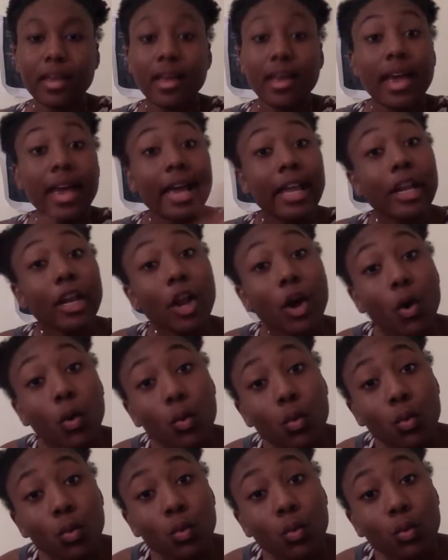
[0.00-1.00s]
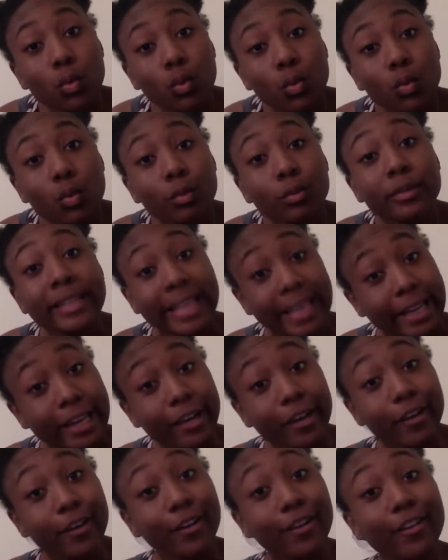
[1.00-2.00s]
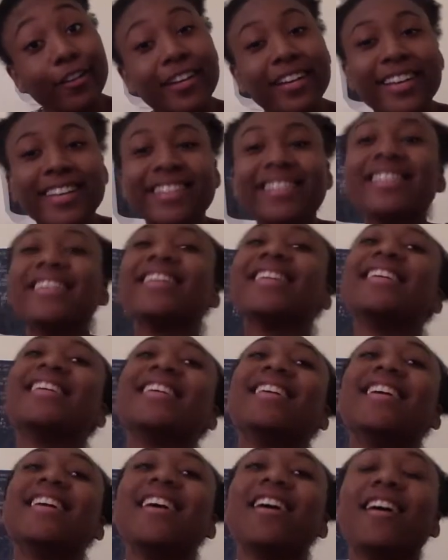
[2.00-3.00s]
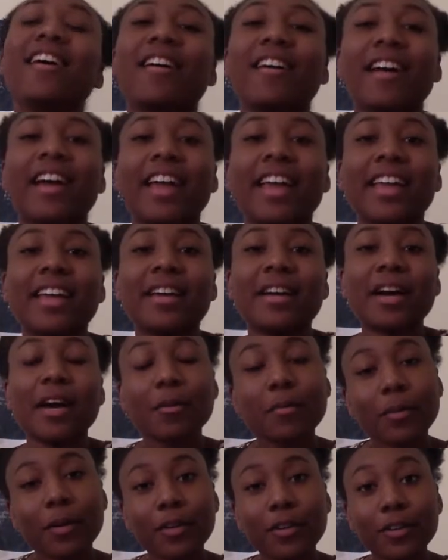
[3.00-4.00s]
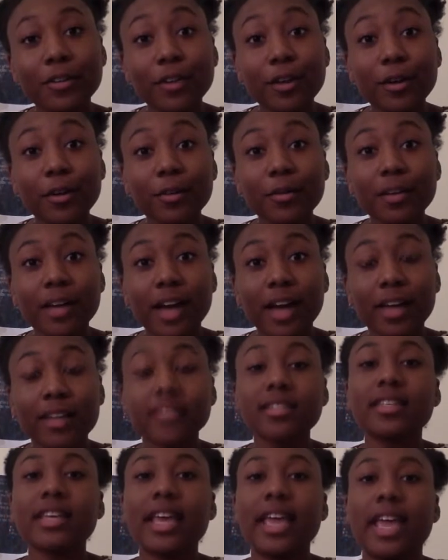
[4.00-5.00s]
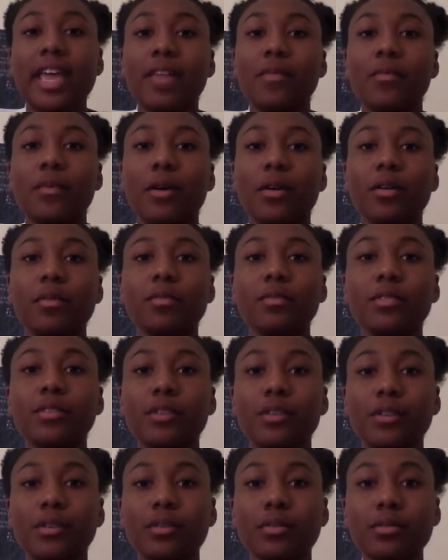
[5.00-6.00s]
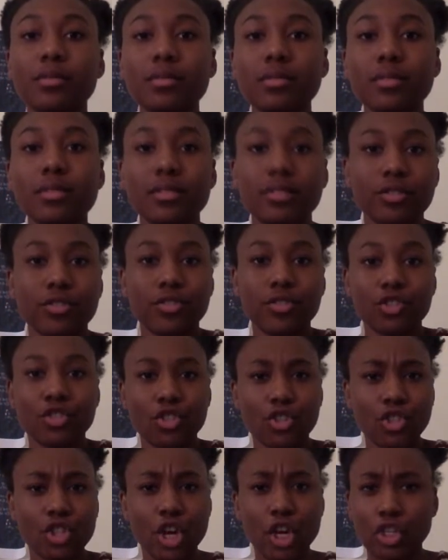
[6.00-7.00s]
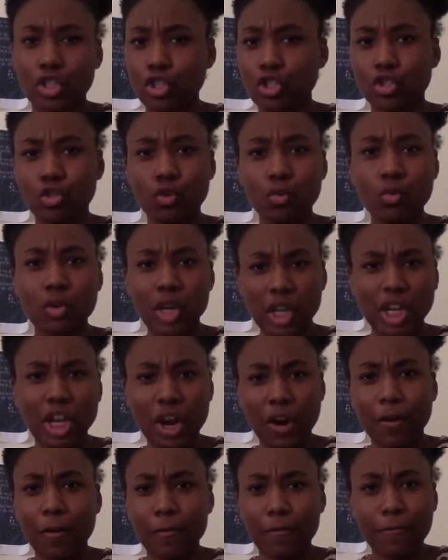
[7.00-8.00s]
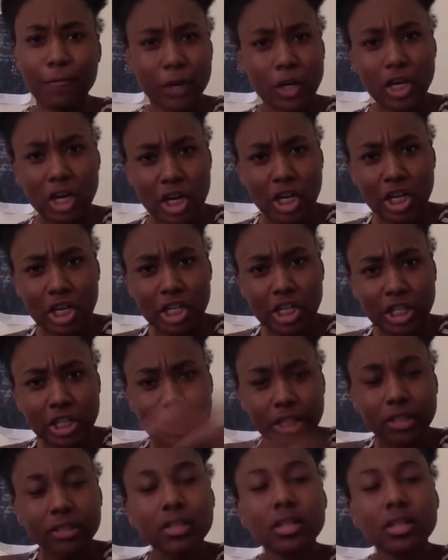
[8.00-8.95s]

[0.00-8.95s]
Hello there. All right. Well, hello guys, and welcome to Just to Clarify.